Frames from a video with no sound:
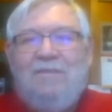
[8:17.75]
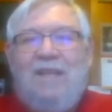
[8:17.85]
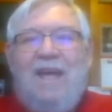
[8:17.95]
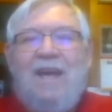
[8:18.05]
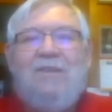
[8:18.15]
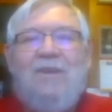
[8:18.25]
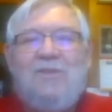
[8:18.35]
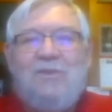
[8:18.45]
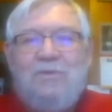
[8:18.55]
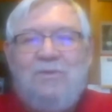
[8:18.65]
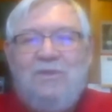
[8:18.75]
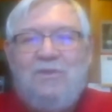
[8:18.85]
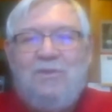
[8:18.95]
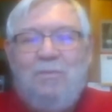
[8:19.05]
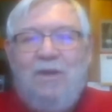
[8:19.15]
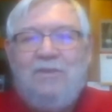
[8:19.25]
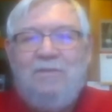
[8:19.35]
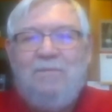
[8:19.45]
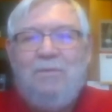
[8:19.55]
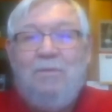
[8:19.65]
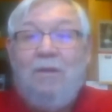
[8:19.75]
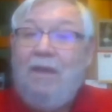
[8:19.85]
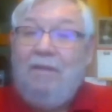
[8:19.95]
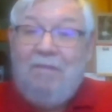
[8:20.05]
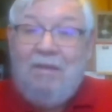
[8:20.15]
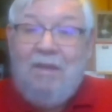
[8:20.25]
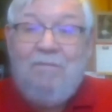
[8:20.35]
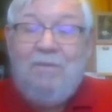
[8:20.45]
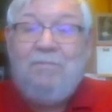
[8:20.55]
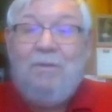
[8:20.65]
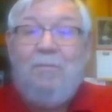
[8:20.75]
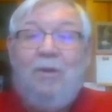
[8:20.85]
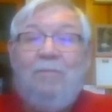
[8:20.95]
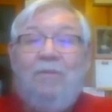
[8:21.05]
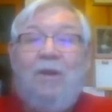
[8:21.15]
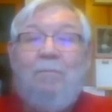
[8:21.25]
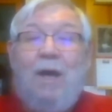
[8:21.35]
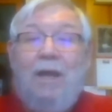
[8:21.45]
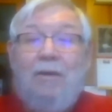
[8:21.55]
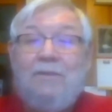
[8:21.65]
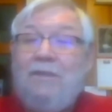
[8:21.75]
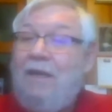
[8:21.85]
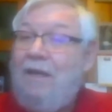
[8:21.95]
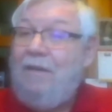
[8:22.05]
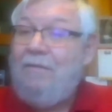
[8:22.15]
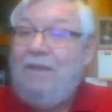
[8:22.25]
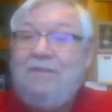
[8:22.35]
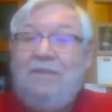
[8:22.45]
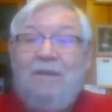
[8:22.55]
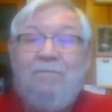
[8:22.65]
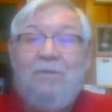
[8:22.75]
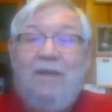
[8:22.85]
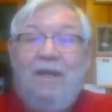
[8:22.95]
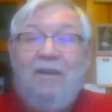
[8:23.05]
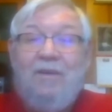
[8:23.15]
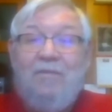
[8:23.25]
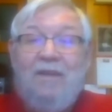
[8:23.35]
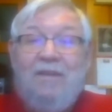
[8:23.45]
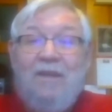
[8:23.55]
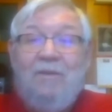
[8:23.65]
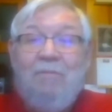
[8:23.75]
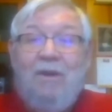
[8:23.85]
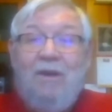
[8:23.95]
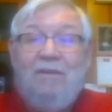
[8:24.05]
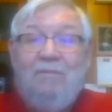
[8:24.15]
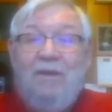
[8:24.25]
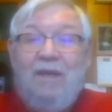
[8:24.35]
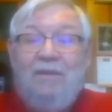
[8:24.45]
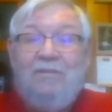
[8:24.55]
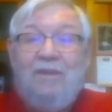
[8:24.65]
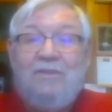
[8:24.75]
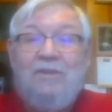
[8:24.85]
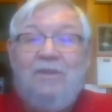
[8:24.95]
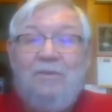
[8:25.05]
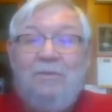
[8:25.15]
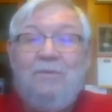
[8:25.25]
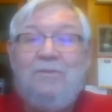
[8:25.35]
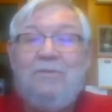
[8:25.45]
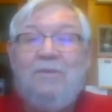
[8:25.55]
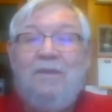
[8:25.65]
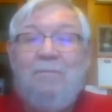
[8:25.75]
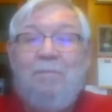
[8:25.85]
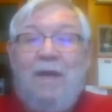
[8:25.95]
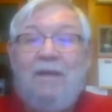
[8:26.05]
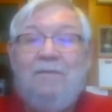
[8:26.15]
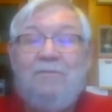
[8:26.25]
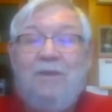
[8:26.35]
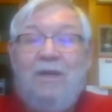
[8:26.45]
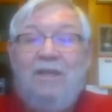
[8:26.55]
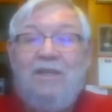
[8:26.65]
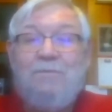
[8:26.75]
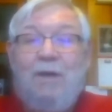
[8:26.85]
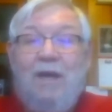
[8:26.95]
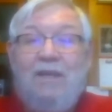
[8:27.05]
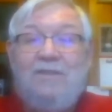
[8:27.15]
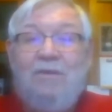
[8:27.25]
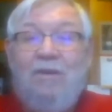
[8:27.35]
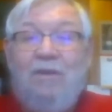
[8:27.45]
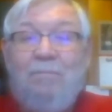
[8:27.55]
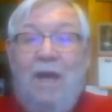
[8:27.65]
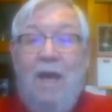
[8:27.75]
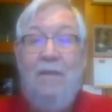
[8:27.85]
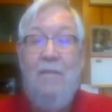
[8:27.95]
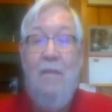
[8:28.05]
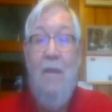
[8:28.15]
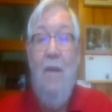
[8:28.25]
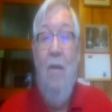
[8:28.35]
lackluster situation, if you will, and even from our buyers. Let's not forget here that we had such a huge impact of Chinese buying starting back in